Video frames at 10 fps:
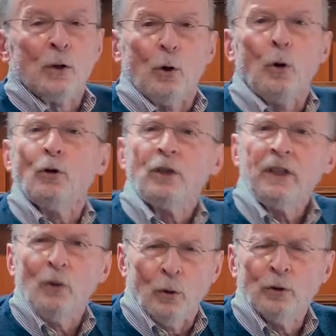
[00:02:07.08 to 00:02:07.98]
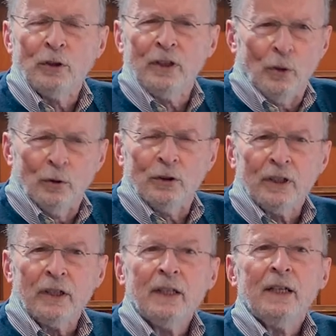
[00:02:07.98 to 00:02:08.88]
Holy, holy,
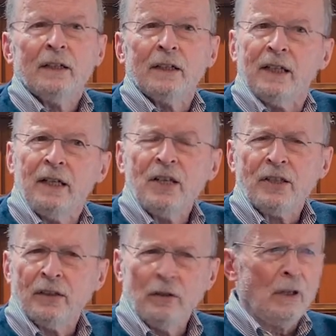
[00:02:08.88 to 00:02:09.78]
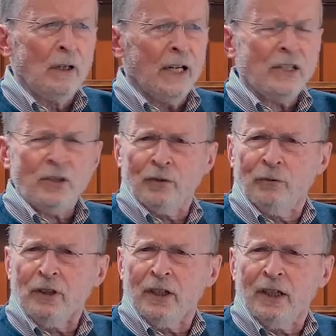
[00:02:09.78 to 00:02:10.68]
holy. He said, oh, that's a
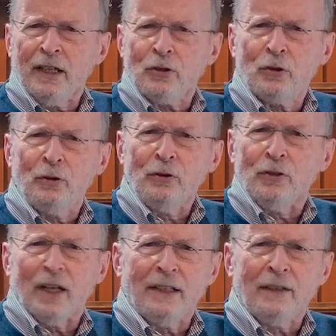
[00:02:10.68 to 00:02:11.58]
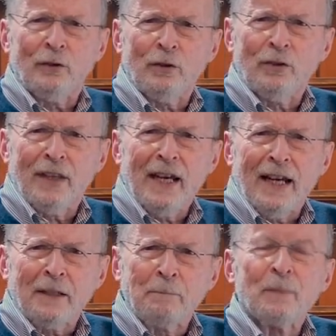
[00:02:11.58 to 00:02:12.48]
really nice tune. I never heard
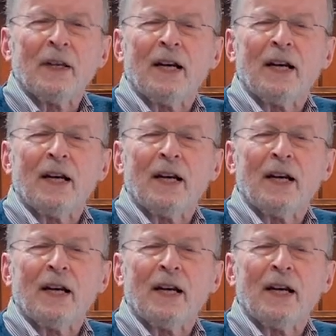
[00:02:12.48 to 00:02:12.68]
that.